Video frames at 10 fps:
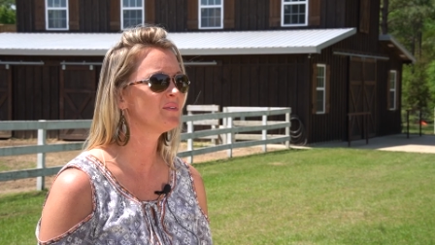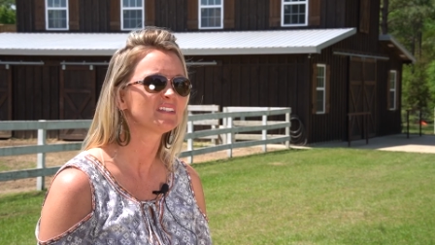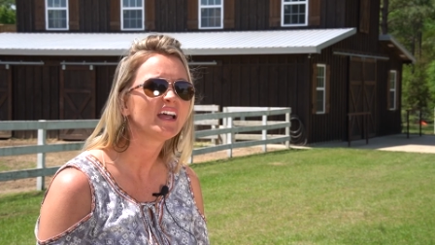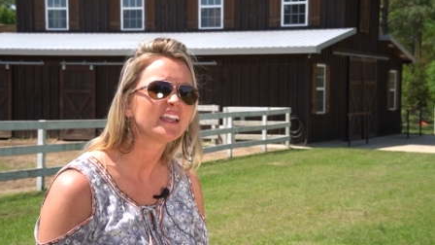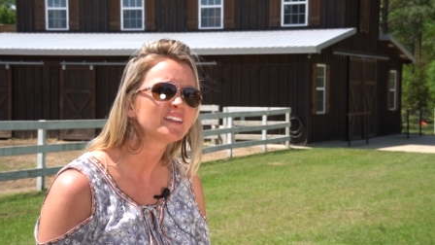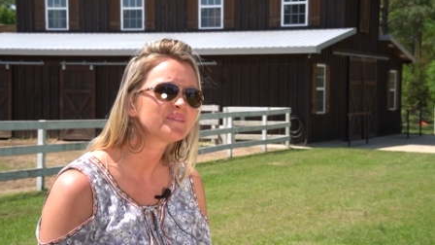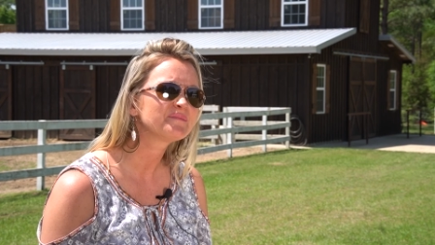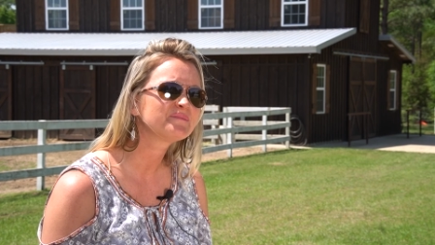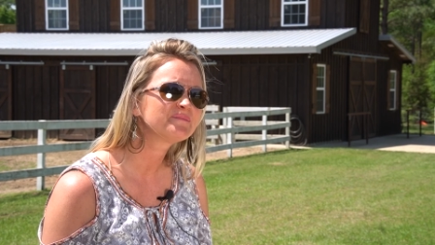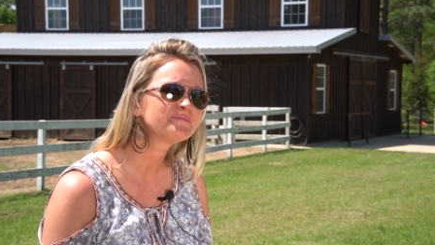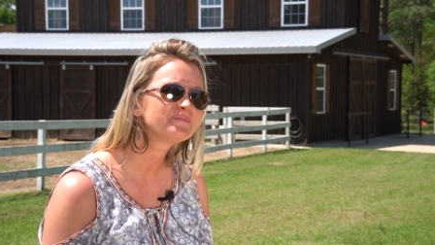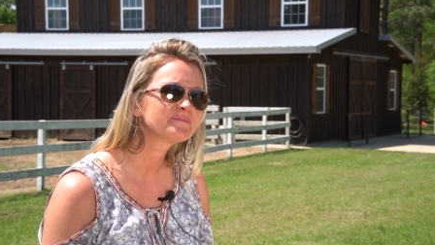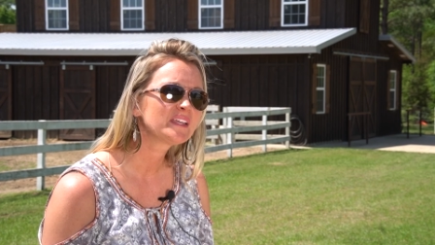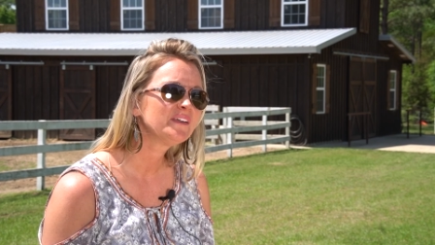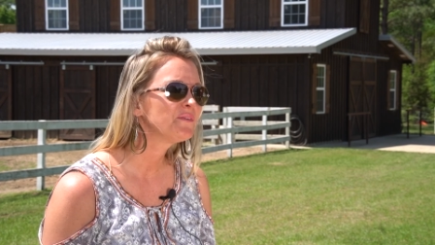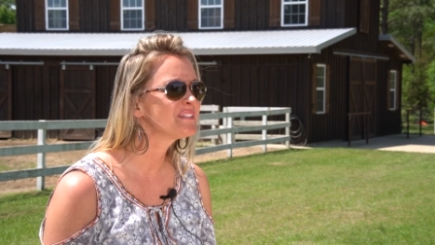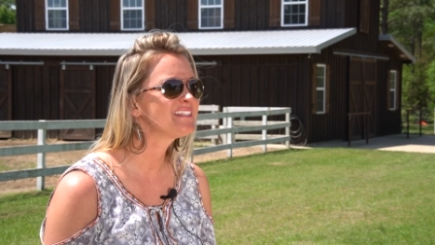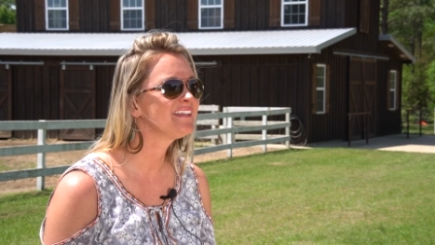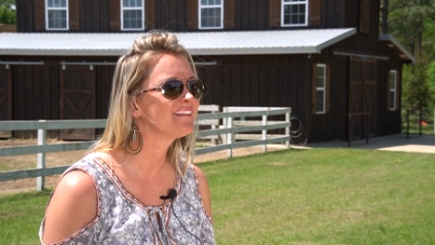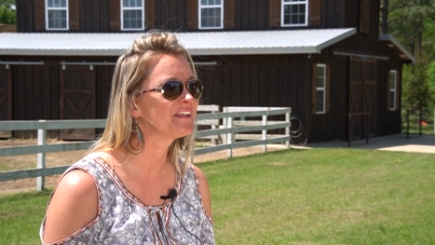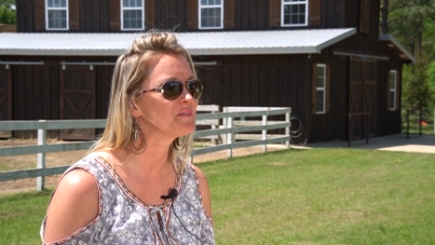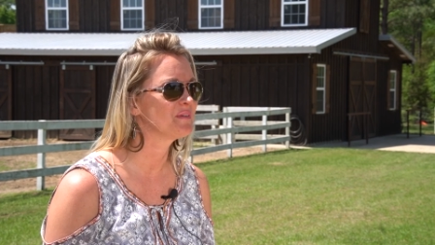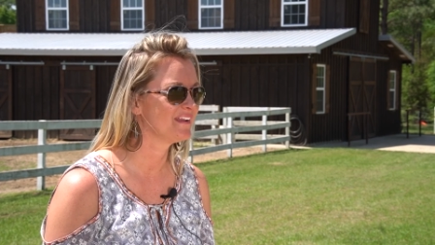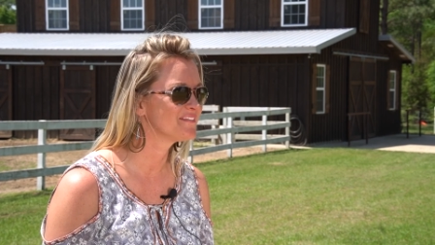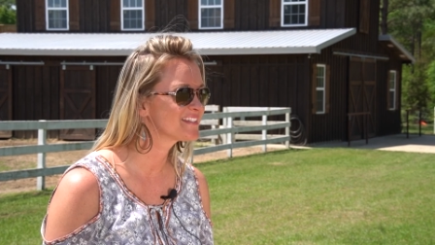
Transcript: was like, What's the Atlanta Braves?